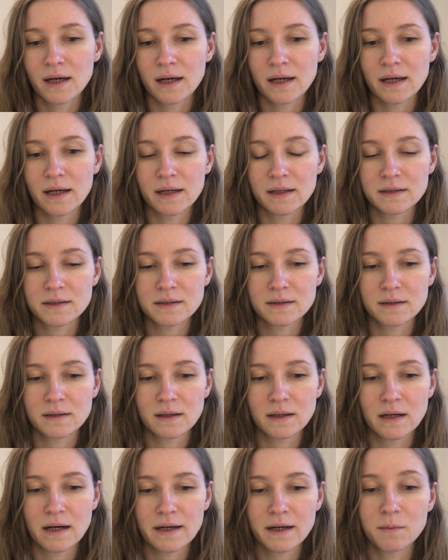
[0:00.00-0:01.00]
and
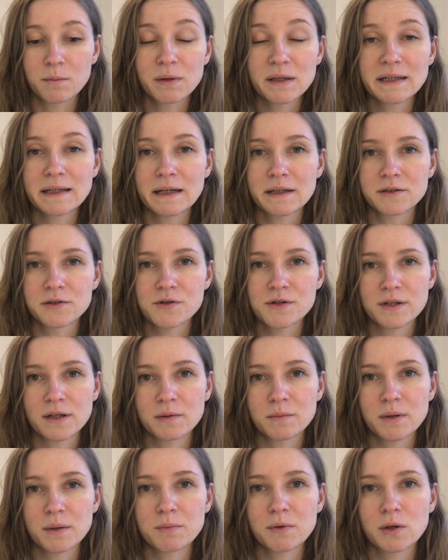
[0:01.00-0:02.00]
uh, i completely
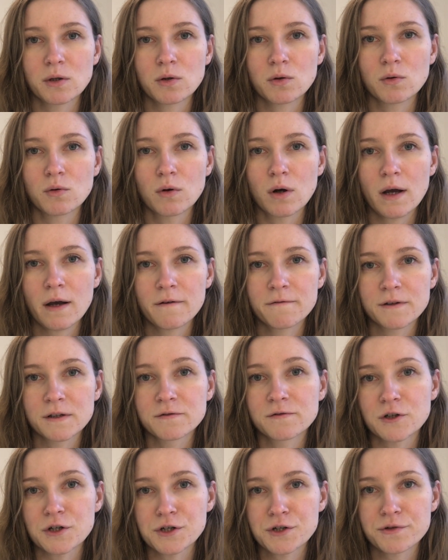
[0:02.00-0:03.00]
understand people who feel
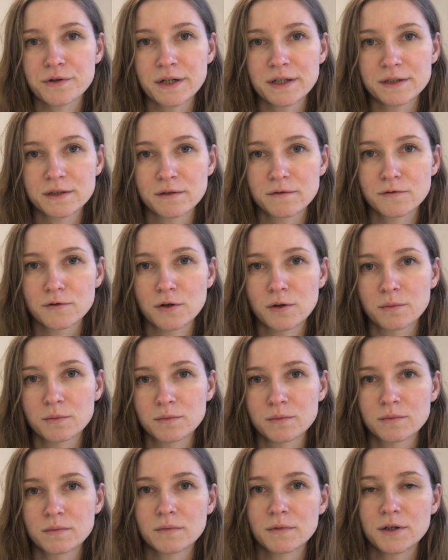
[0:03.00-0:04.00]
frustrated
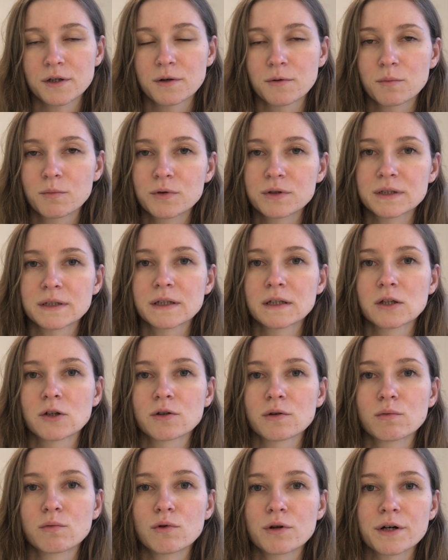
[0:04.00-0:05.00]
from you know putting a lot
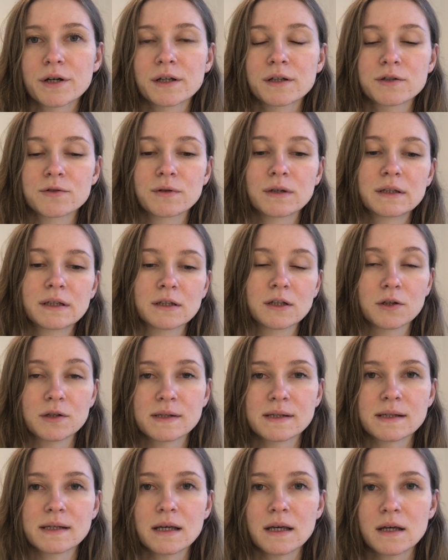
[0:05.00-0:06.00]
of work into it and not
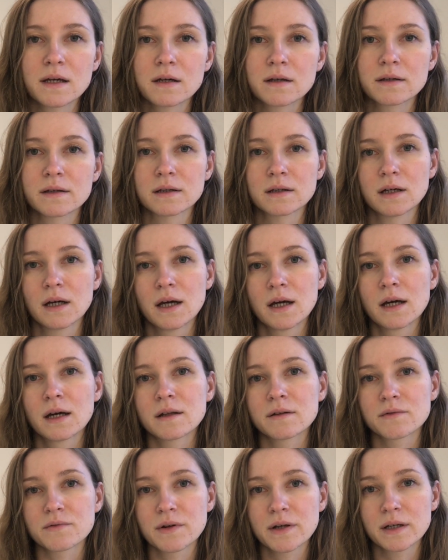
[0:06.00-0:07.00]
seeing the,
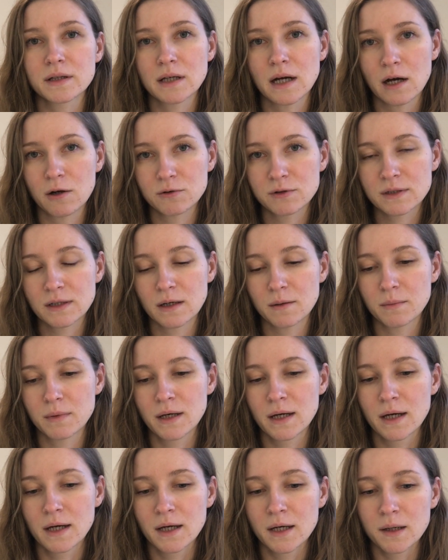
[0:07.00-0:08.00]
the real outcome
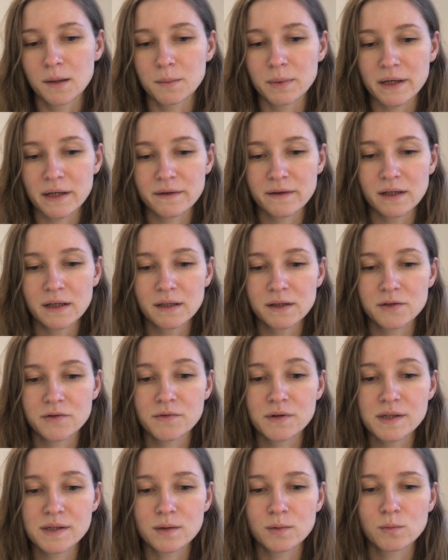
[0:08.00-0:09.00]
but i think the
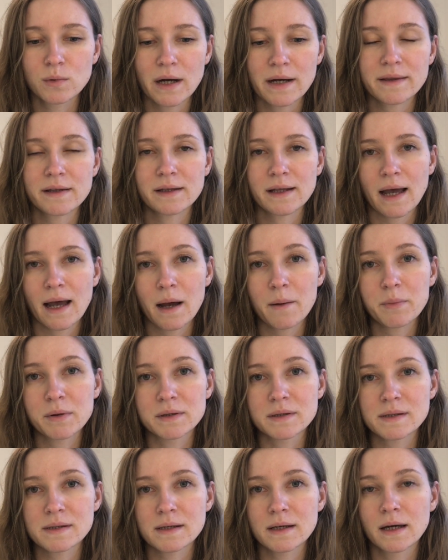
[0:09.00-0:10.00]
reason why that
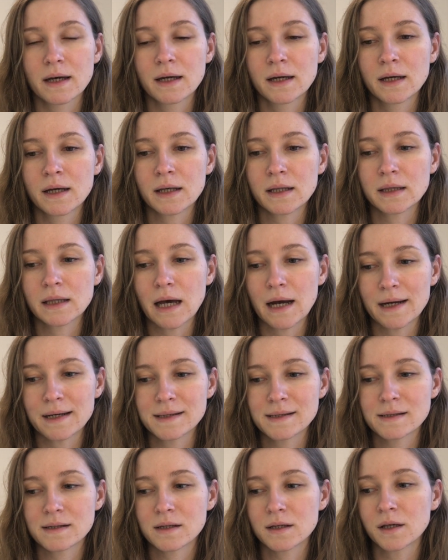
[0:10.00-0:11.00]
happens
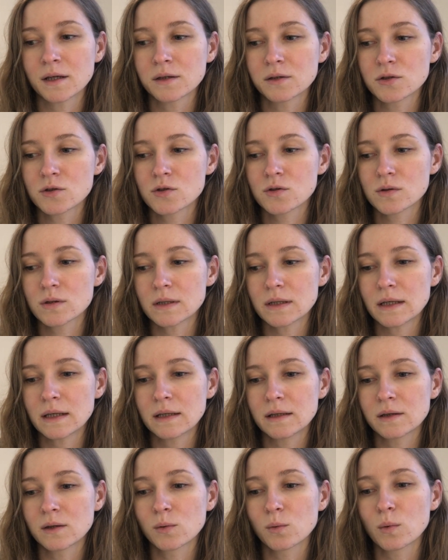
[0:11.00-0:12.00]
lies in
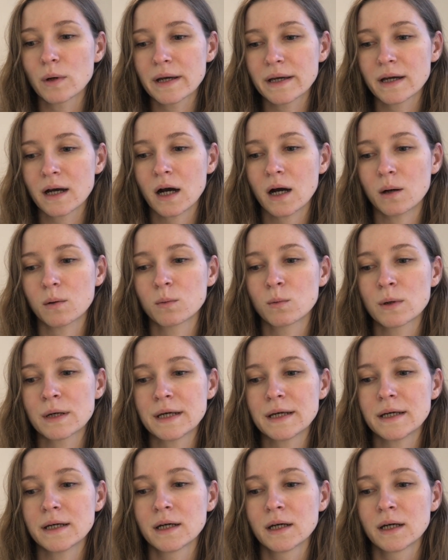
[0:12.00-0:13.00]
in the way how
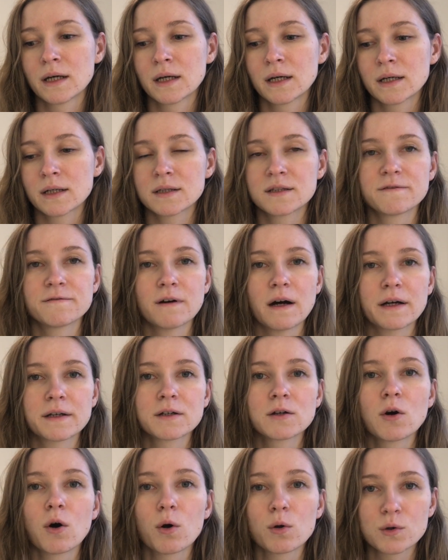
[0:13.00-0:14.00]
we define
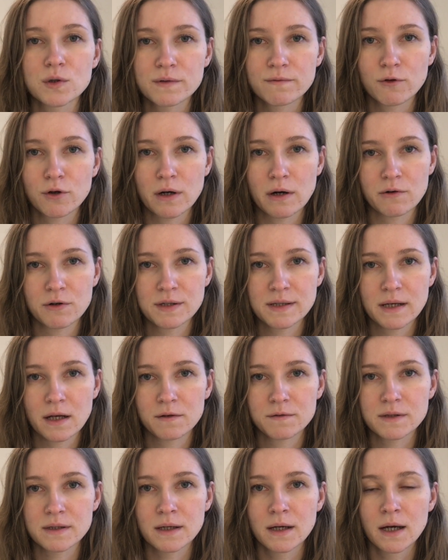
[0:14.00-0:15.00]
goals for
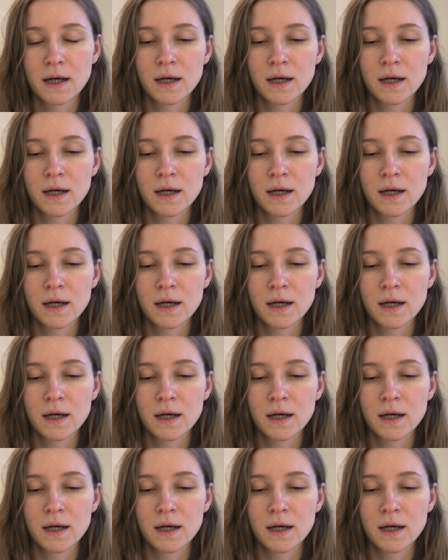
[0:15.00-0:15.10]
ourselves